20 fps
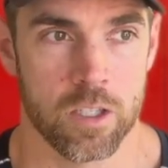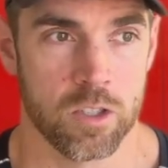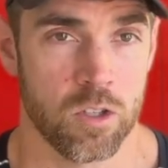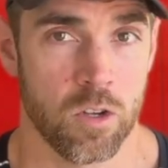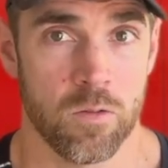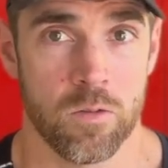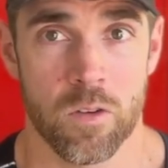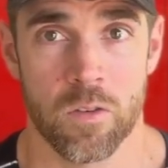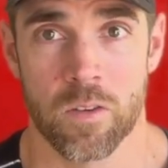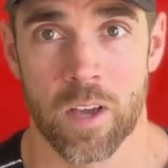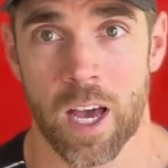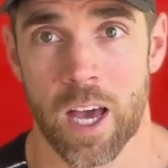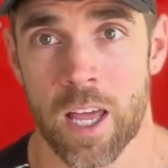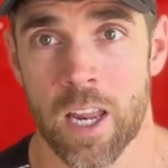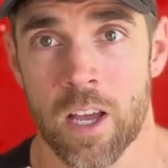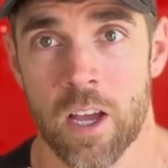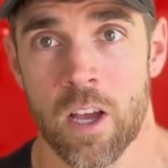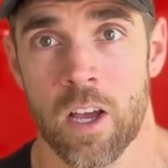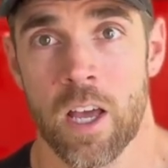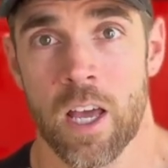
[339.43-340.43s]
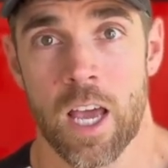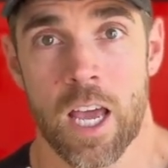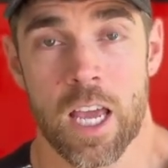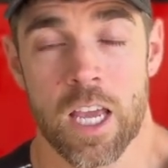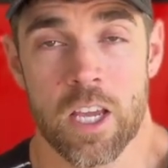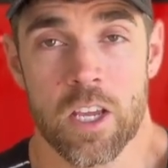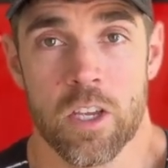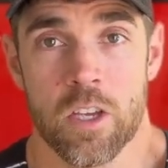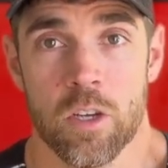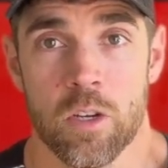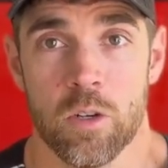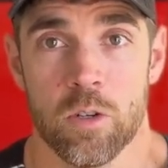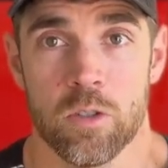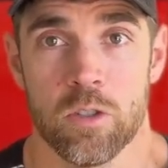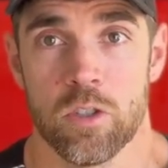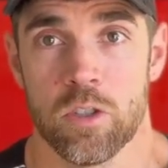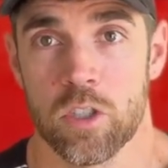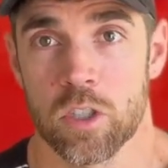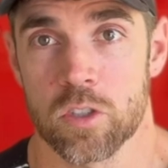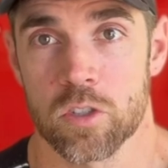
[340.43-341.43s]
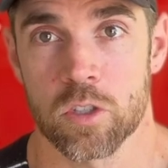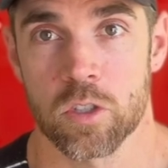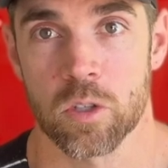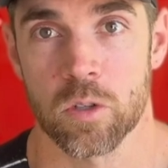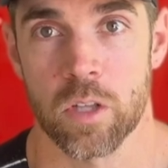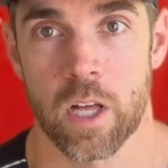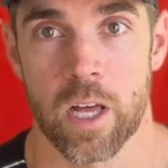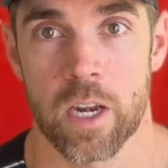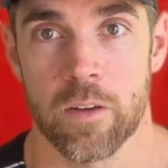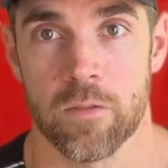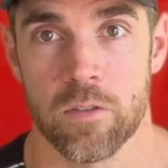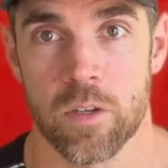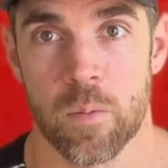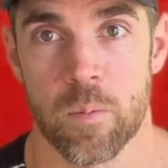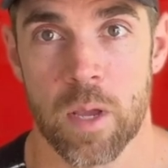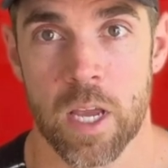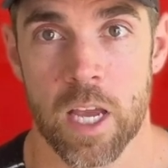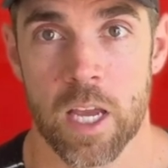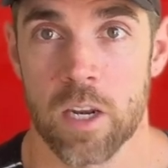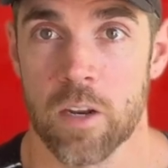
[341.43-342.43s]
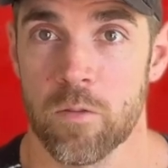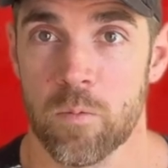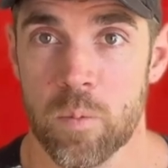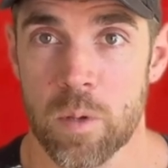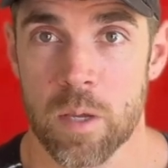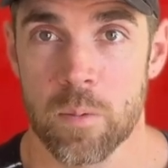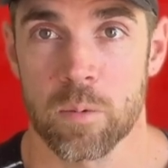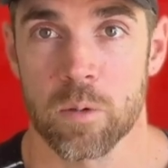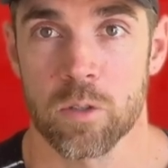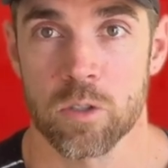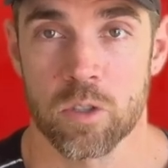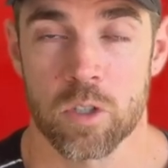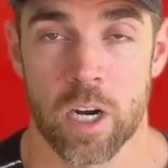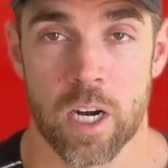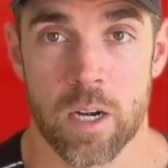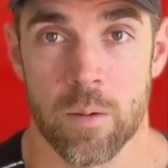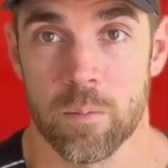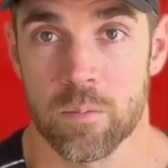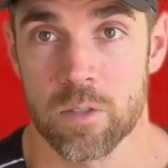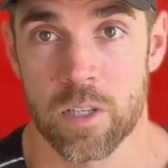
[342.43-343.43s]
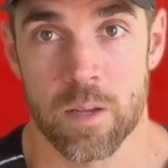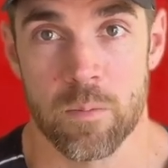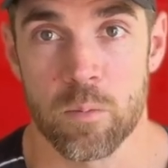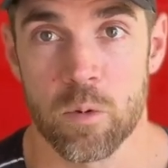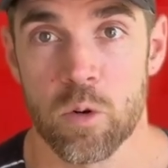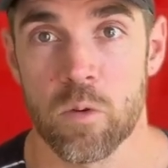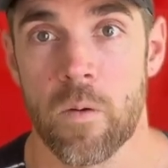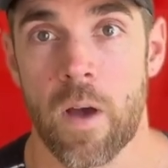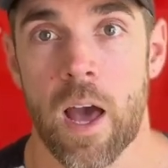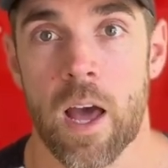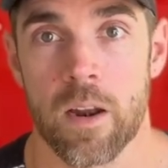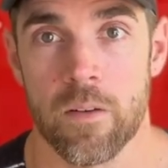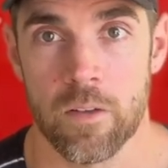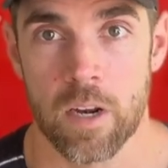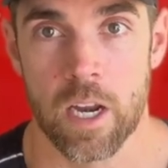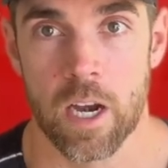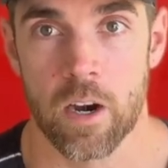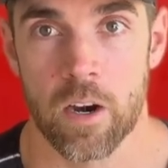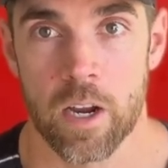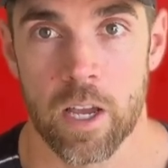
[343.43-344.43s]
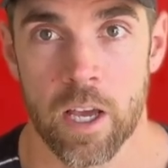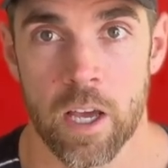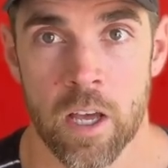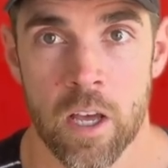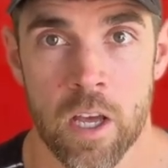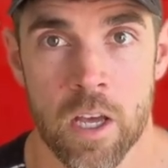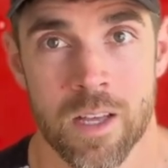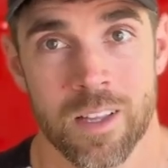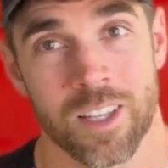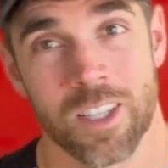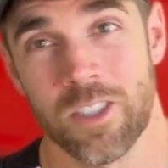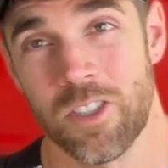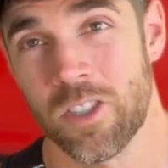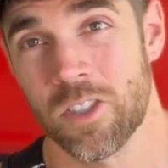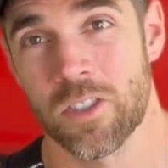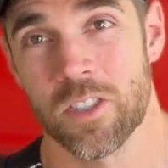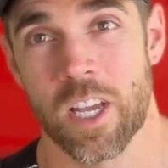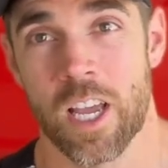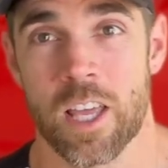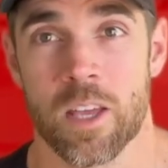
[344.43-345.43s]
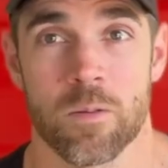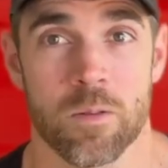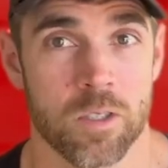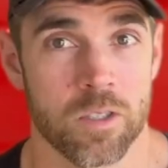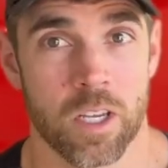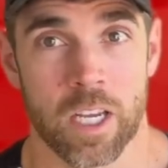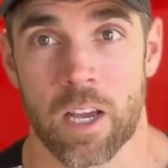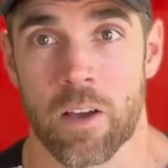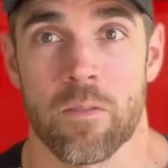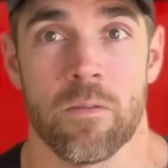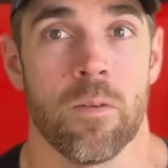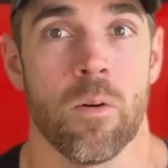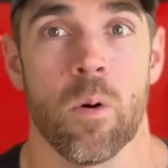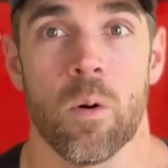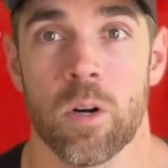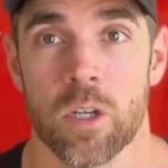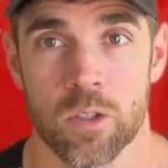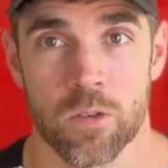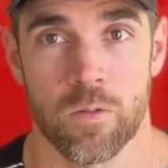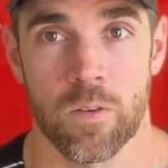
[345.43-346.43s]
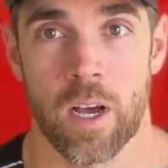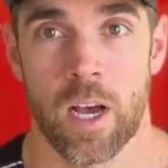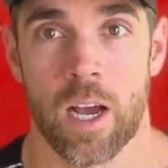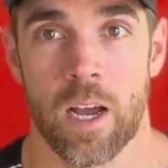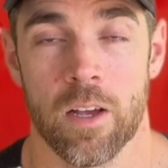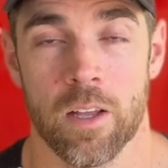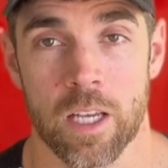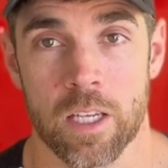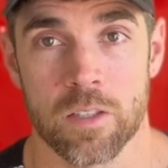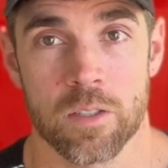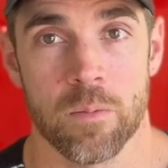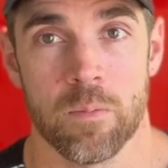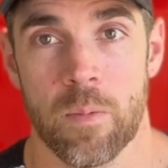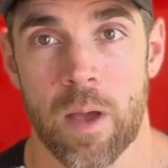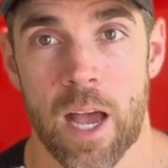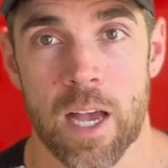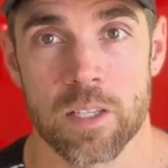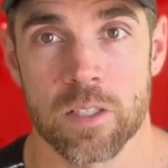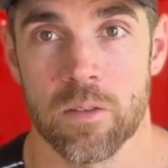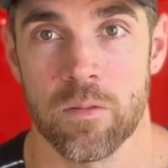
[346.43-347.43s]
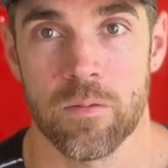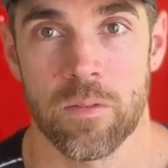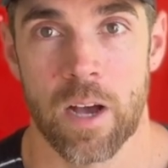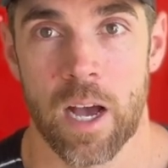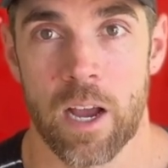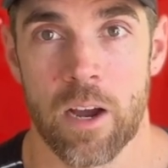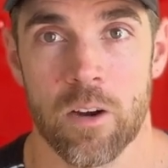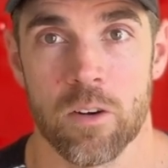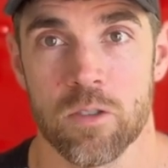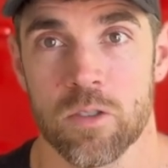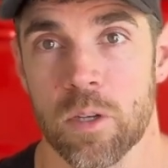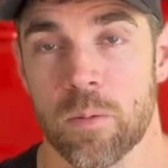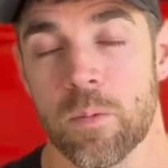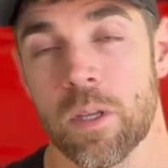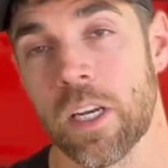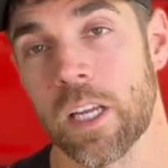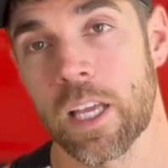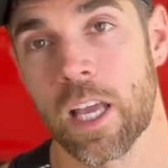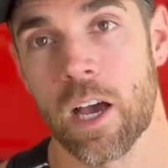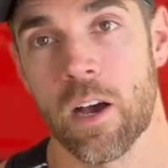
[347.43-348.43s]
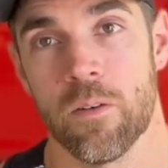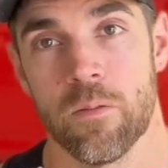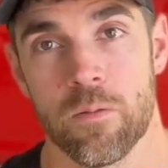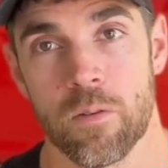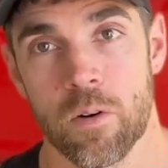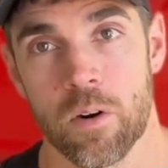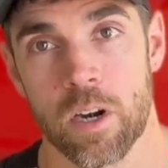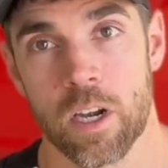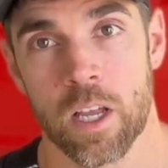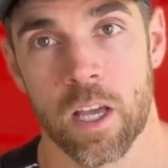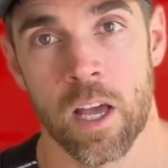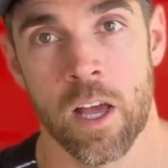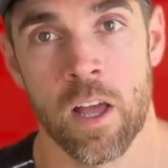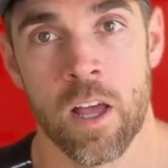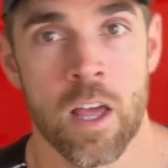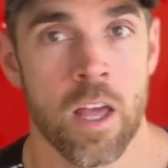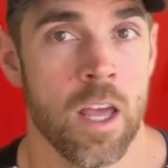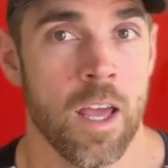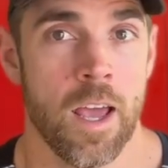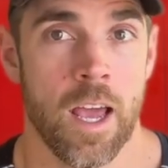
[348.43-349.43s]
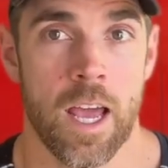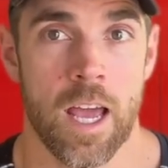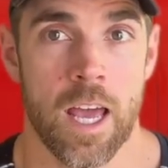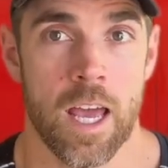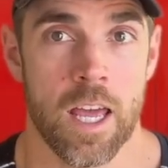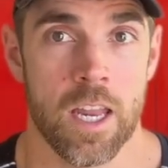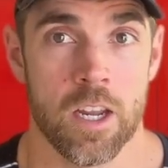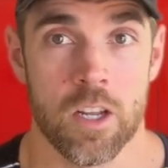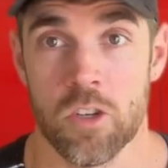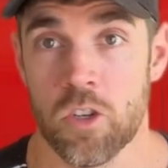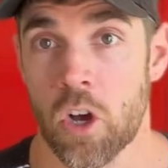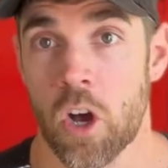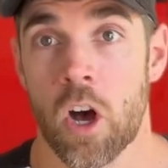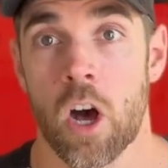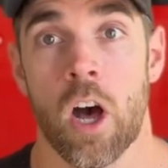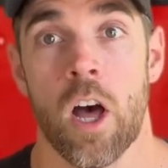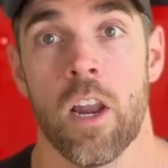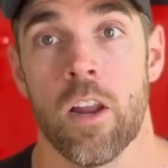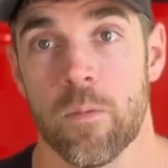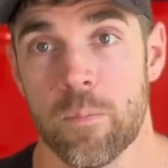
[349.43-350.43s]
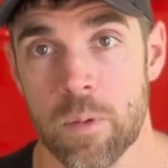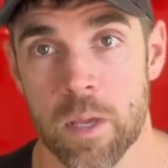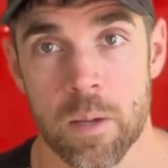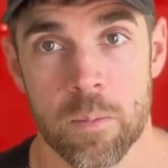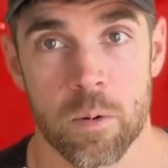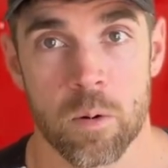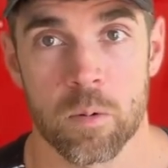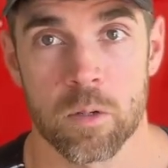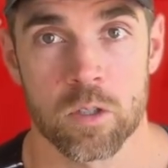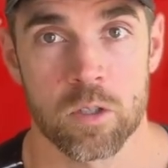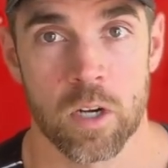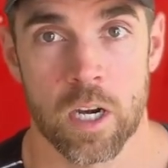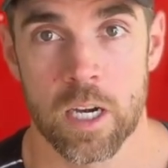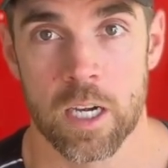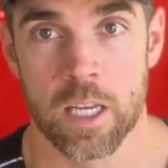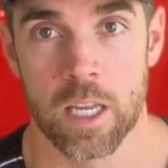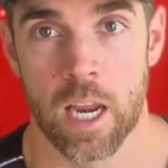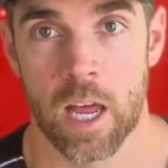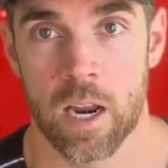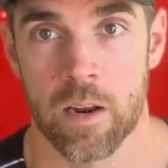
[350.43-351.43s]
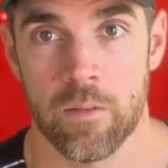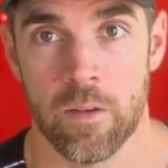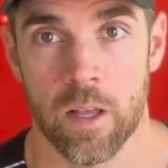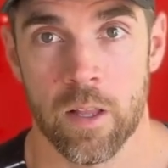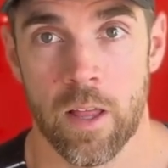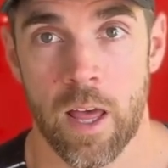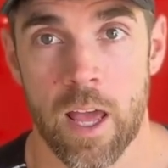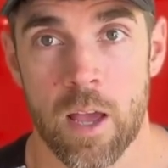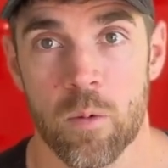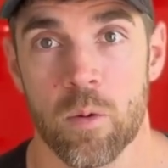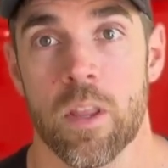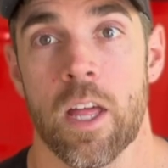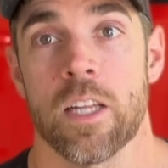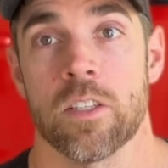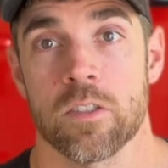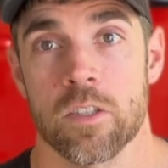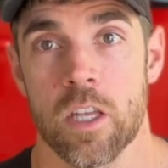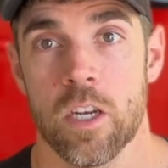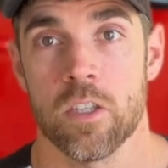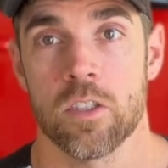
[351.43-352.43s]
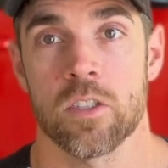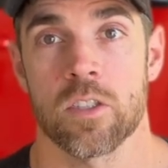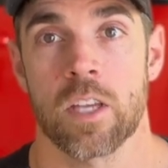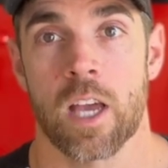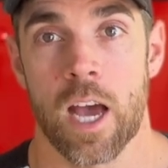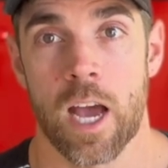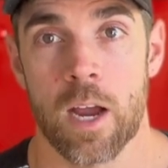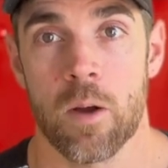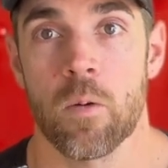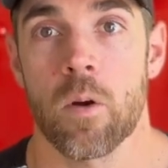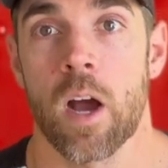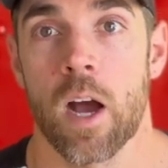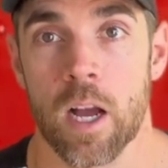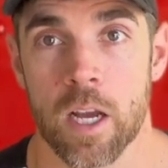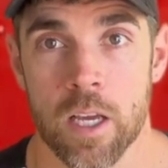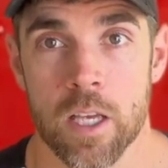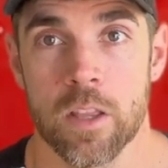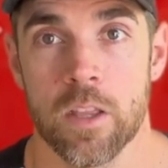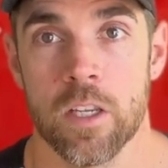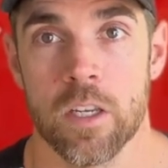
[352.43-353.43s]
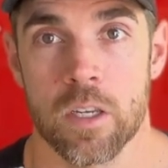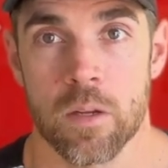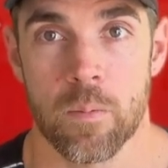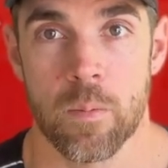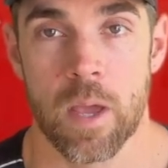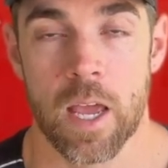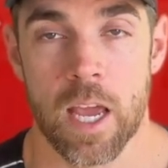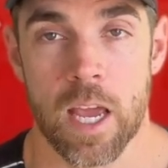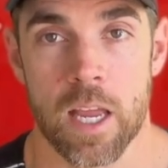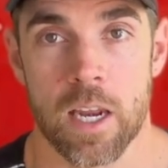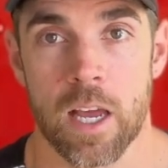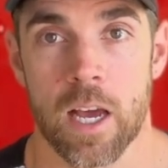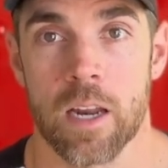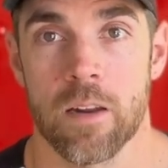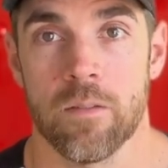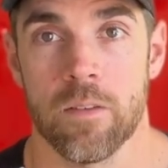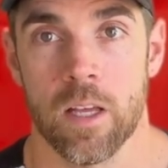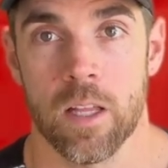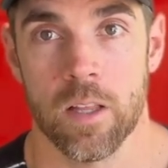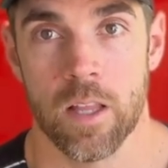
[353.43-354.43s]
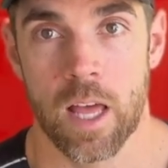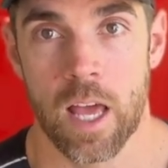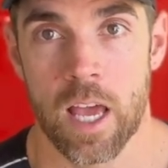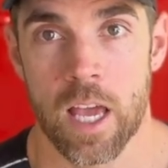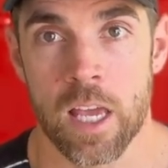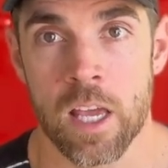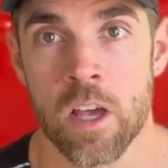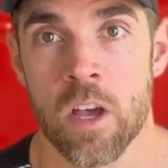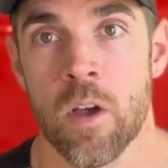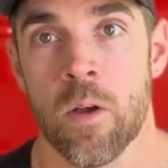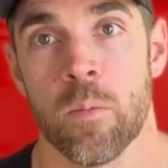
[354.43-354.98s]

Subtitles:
So if you've got a huge just glut of demand of people trying to, say, move out of an area, let's just say there was like a forest fire, like some massive fire or something in California, and a ton of people were trying to get out of LA, well, that's gonna skyrocket the demand out of LA.